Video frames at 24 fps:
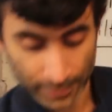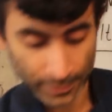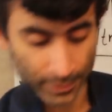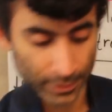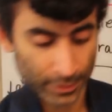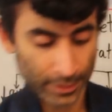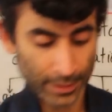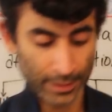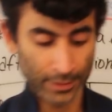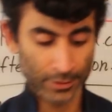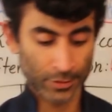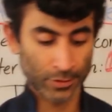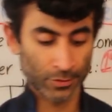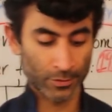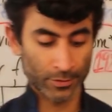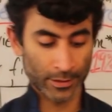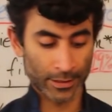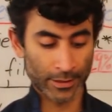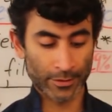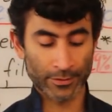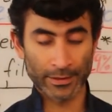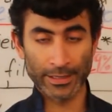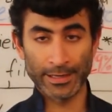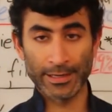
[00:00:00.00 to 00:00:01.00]
the 32
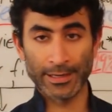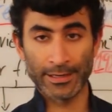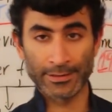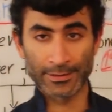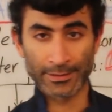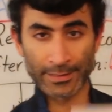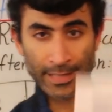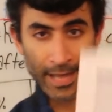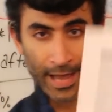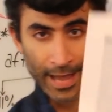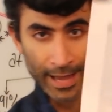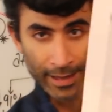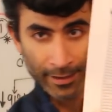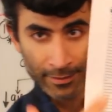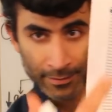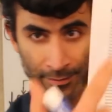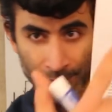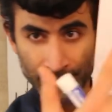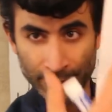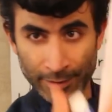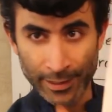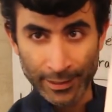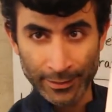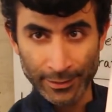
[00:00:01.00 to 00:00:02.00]
ingredients guy,
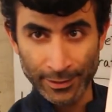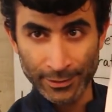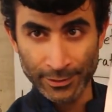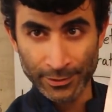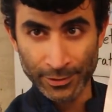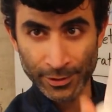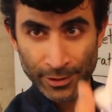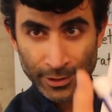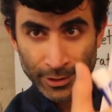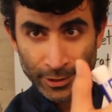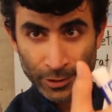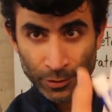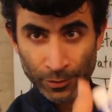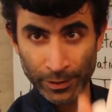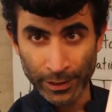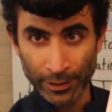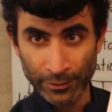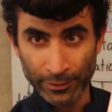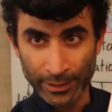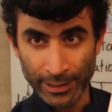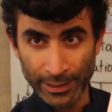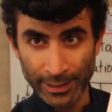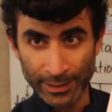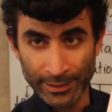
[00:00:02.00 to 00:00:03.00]
right? These 32
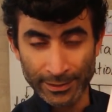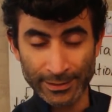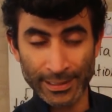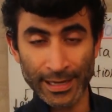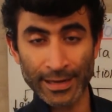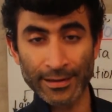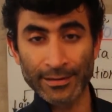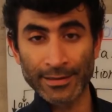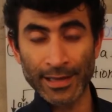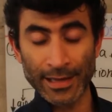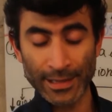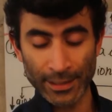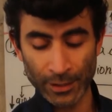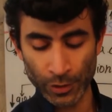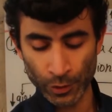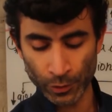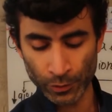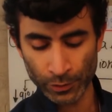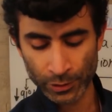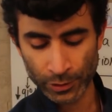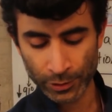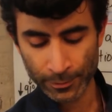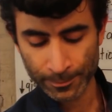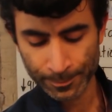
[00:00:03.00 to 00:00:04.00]
ingredients that, that he
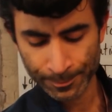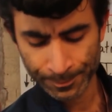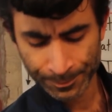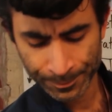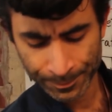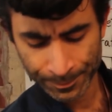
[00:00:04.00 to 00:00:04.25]
used